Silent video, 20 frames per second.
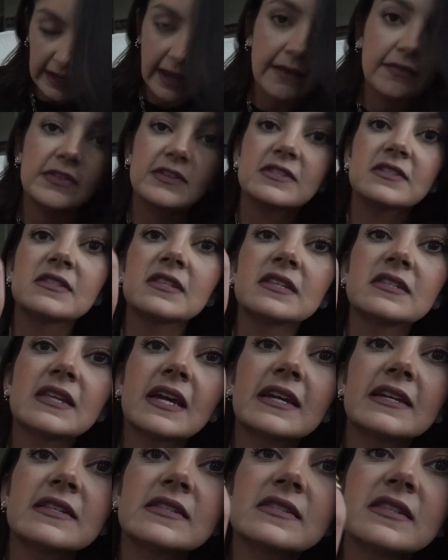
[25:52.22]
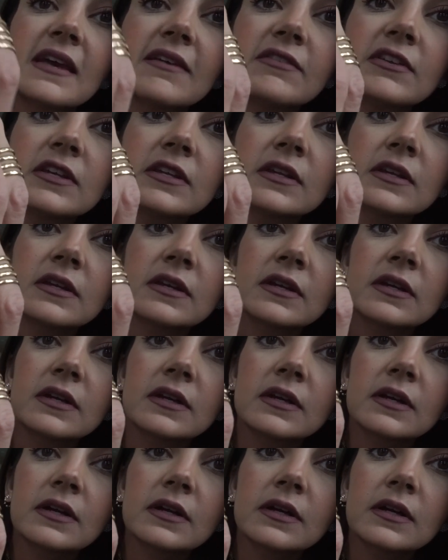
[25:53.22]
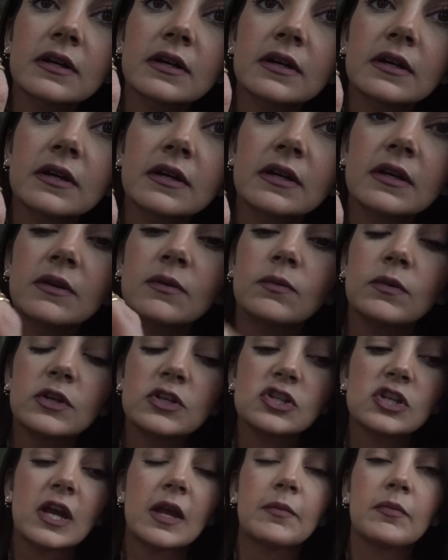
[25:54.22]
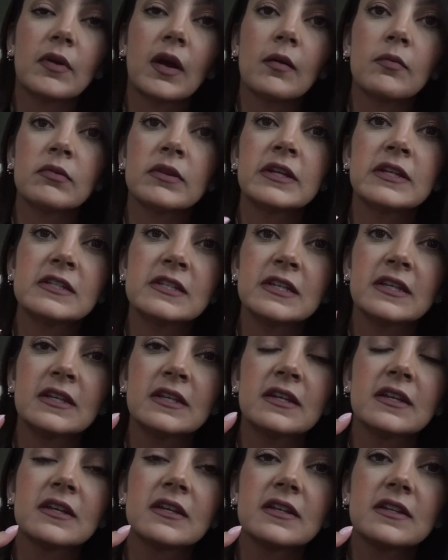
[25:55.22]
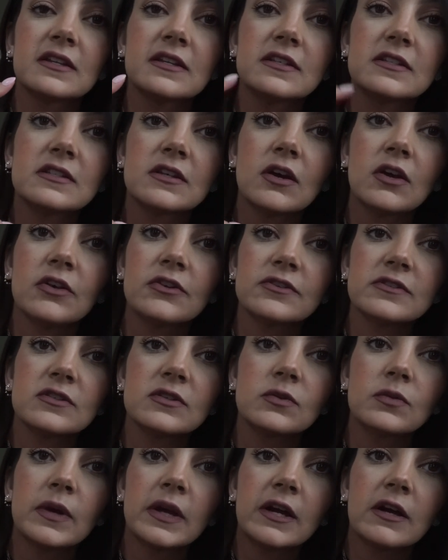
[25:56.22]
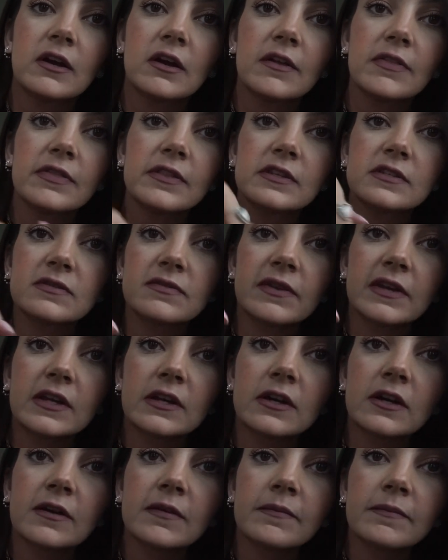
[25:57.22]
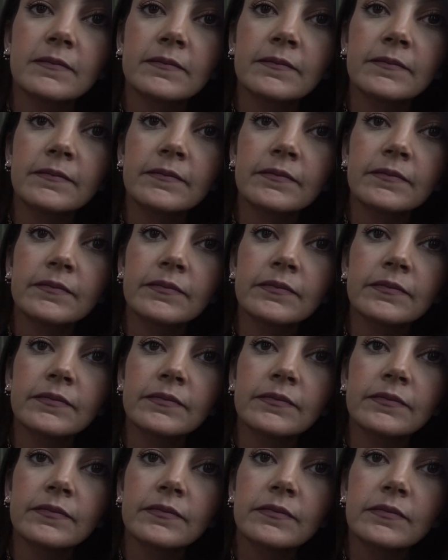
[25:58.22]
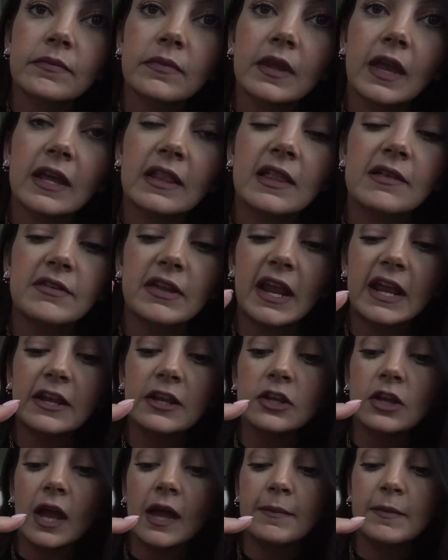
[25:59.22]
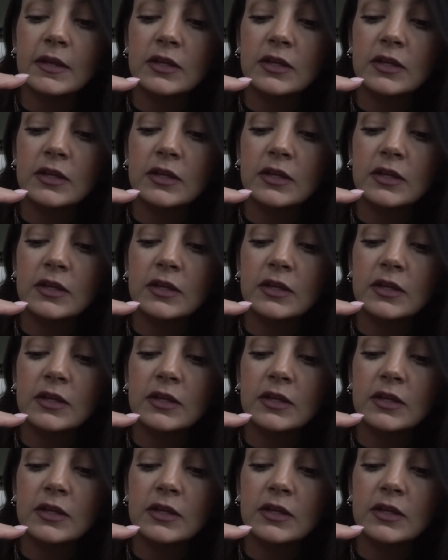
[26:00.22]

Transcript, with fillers: Yeah, this is a size seven, which I probably did to also wear on this finger. I love it. And I